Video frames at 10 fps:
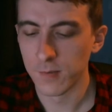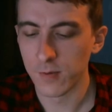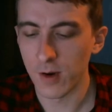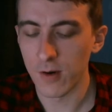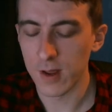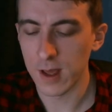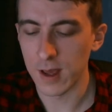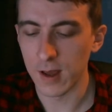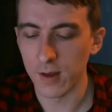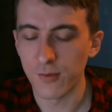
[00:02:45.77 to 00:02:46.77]
Very
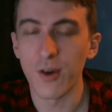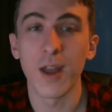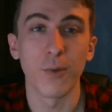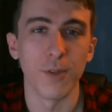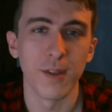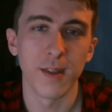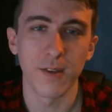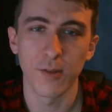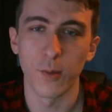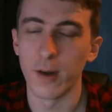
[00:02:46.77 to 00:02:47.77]
fragrant.
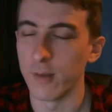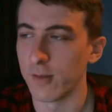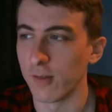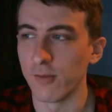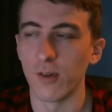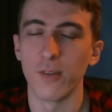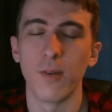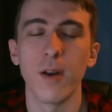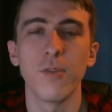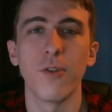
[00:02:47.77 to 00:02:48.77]
That's the word I was looking for. It's
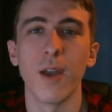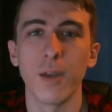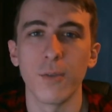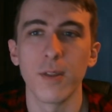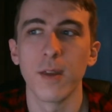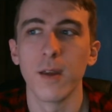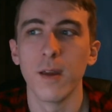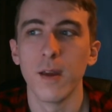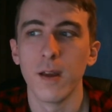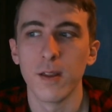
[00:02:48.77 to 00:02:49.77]
very fragrant
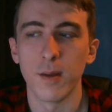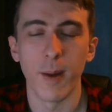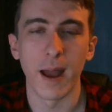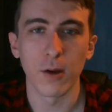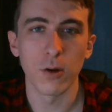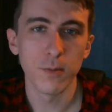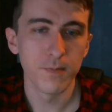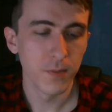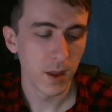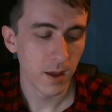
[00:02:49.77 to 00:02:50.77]
tobacco.
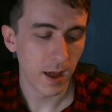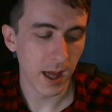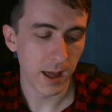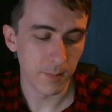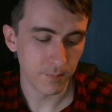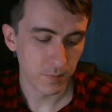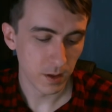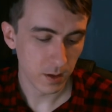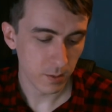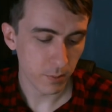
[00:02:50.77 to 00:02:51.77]

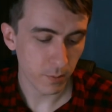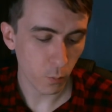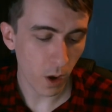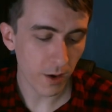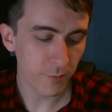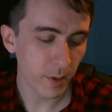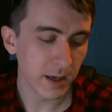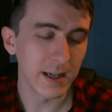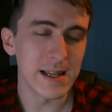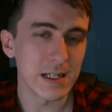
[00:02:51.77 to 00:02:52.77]
One of my
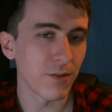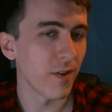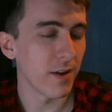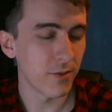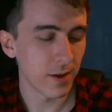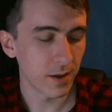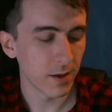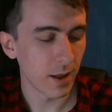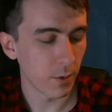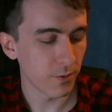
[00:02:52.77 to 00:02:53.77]
least favourite
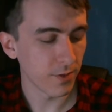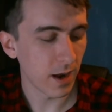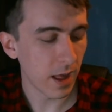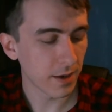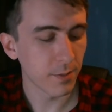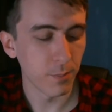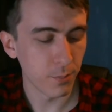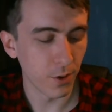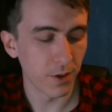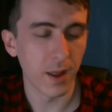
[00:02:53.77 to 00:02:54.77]
out of the lot,
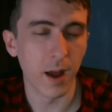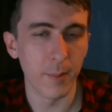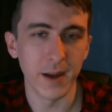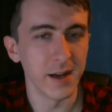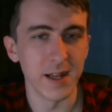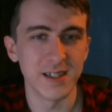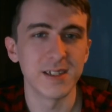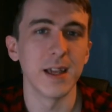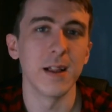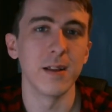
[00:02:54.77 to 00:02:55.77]
but I mean it's
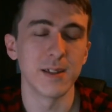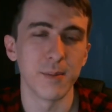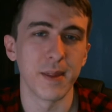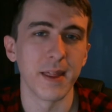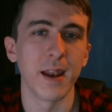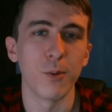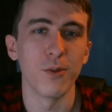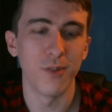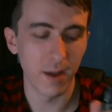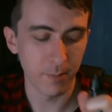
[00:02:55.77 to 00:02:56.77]
still something that I
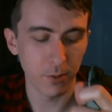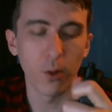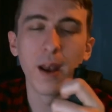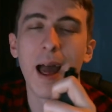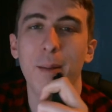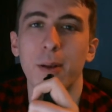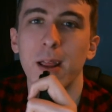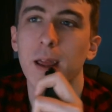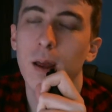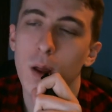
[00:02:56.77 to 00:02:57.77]
would vape quite
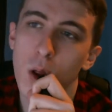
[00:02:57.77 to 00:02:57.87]
happily.